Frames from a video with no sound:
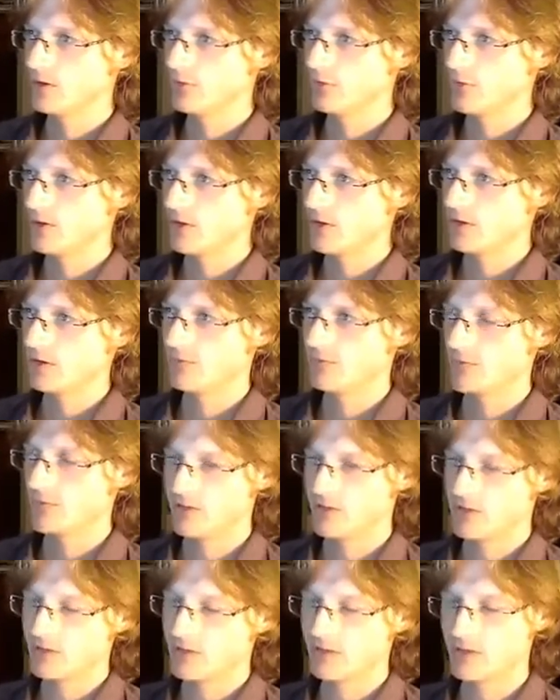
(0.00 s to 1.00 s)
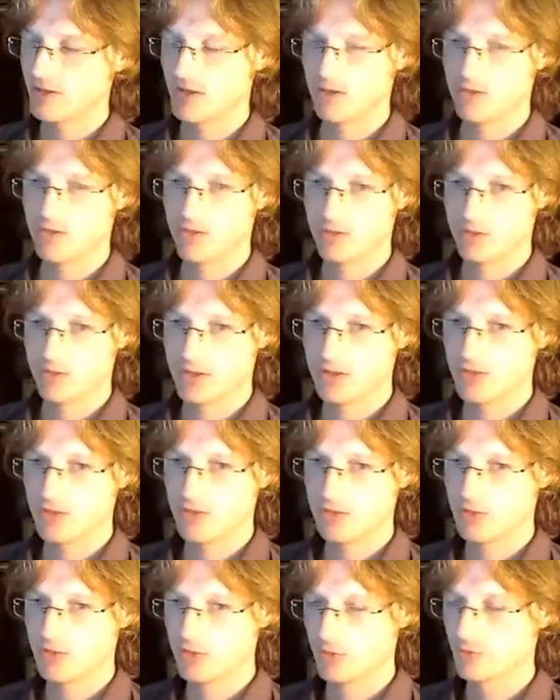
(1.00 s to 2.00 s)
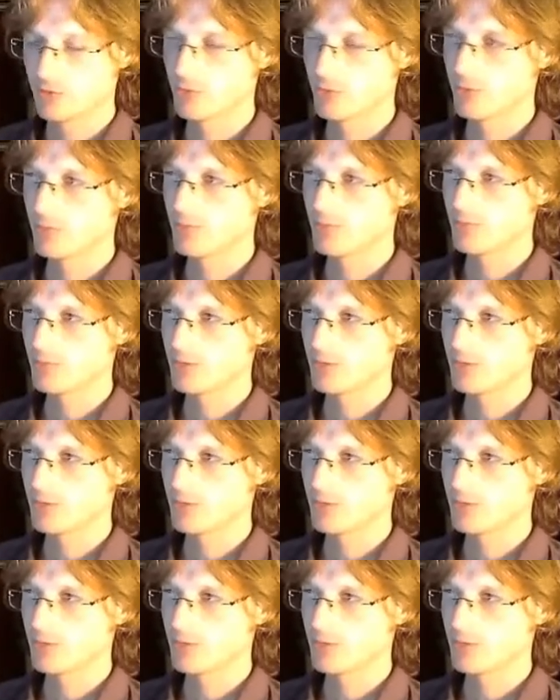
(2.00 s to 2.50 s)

I can't get any good useful